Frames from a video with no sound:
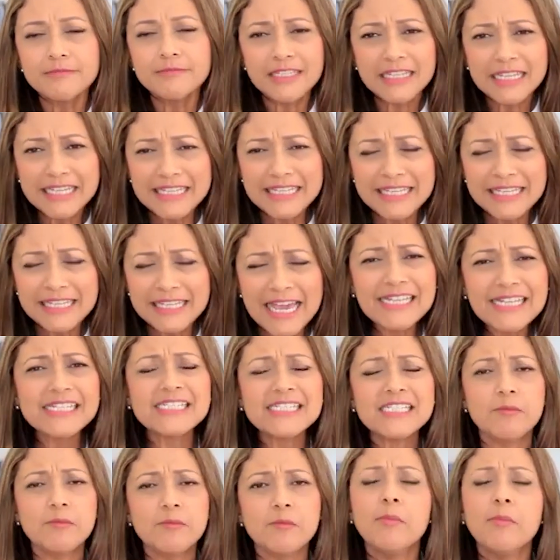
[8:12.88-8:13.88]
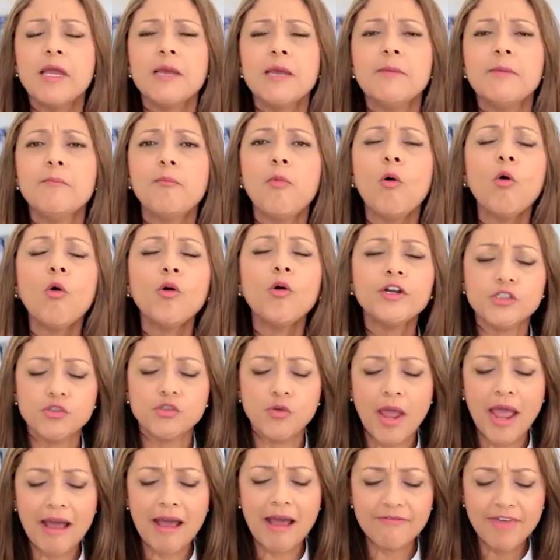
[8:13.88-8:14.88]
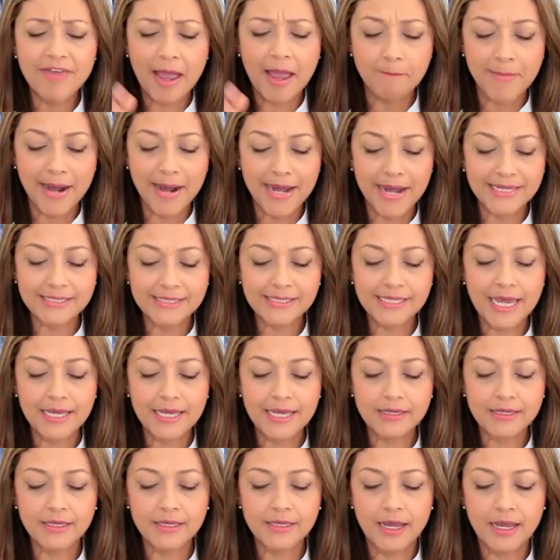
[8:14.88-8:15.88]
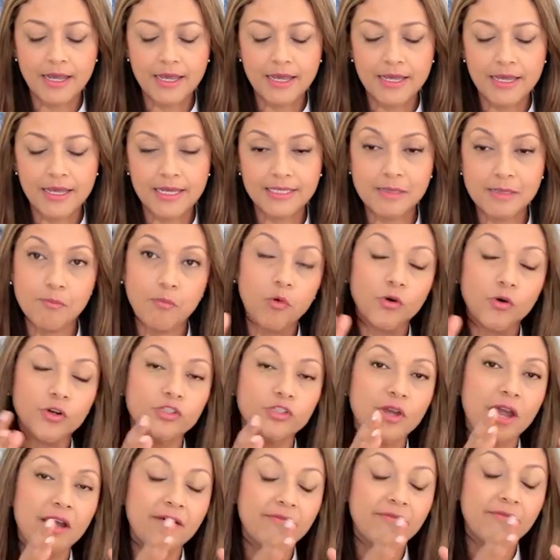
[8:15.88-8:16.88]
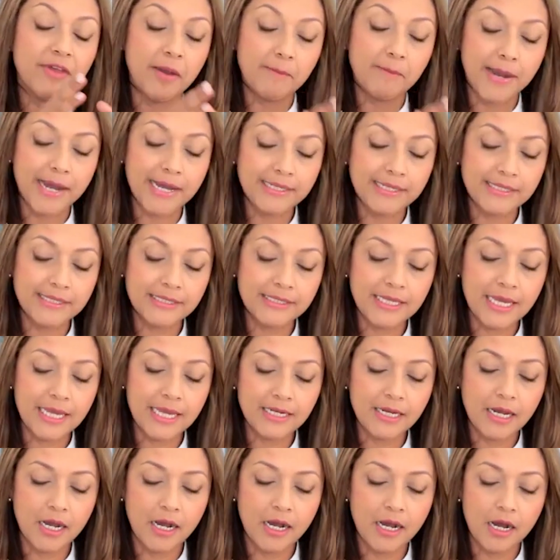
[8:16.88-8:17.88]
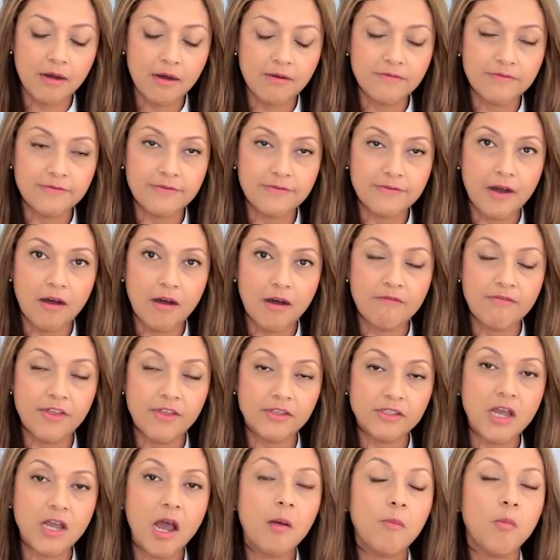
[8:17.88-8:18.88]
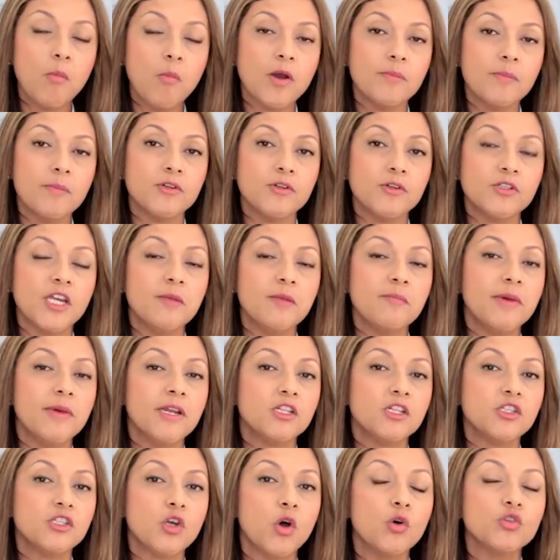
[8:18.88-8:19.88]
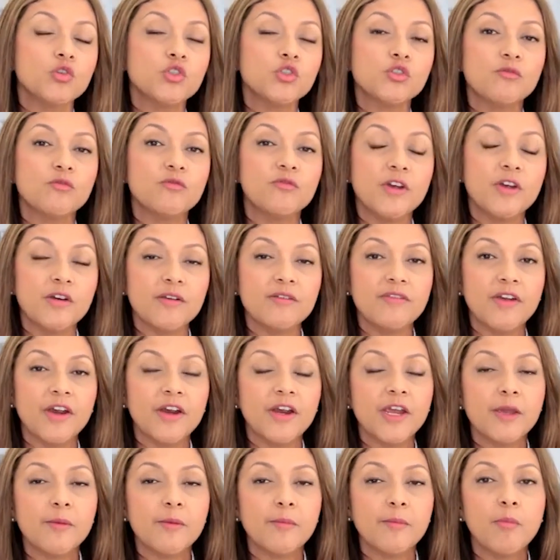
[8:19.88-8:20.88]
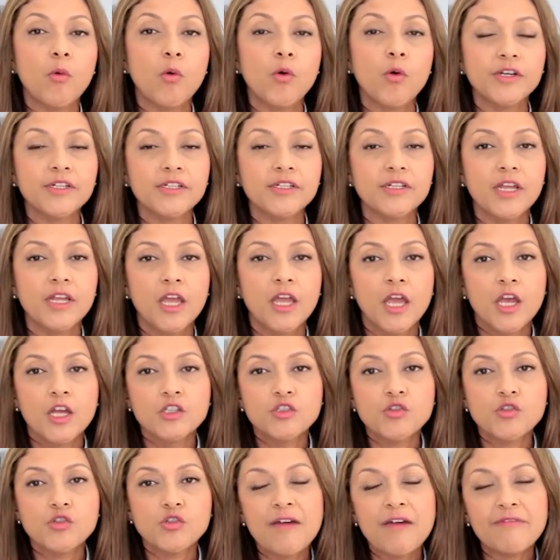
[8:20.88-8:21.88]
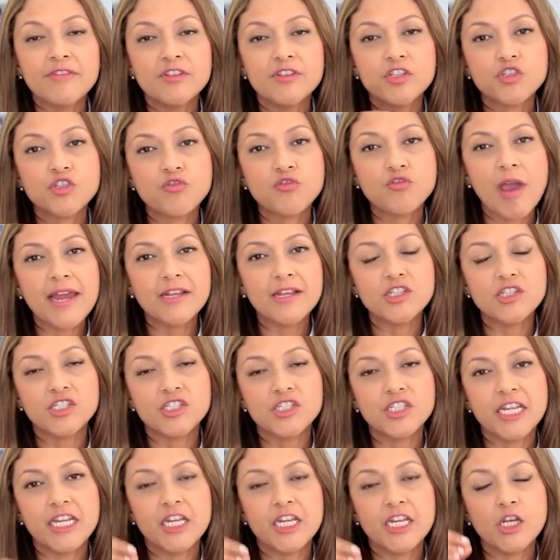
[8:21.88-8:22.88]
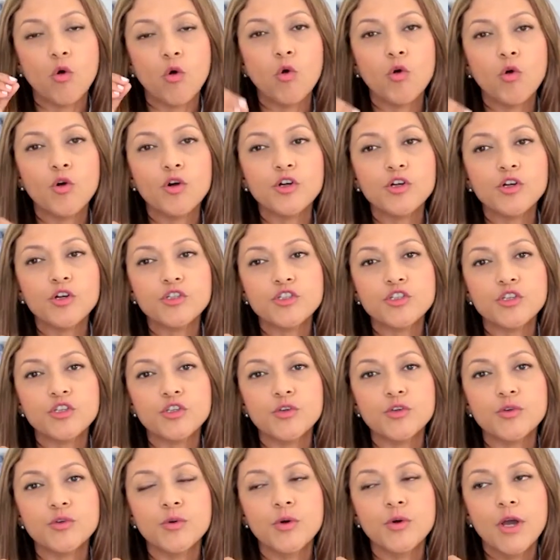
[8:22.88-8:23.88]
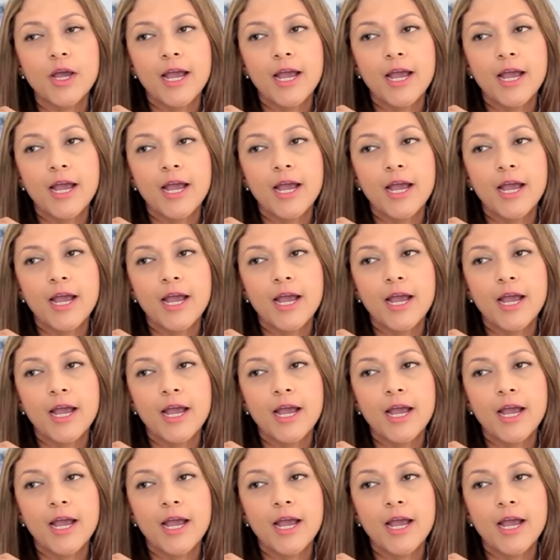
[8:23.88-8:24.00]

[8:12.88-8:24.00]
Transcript: yes, it's important to have that mindset. Yeah, it's important to have that mindset of the top 1%, but it's also very, very important to have the strategies. And in order to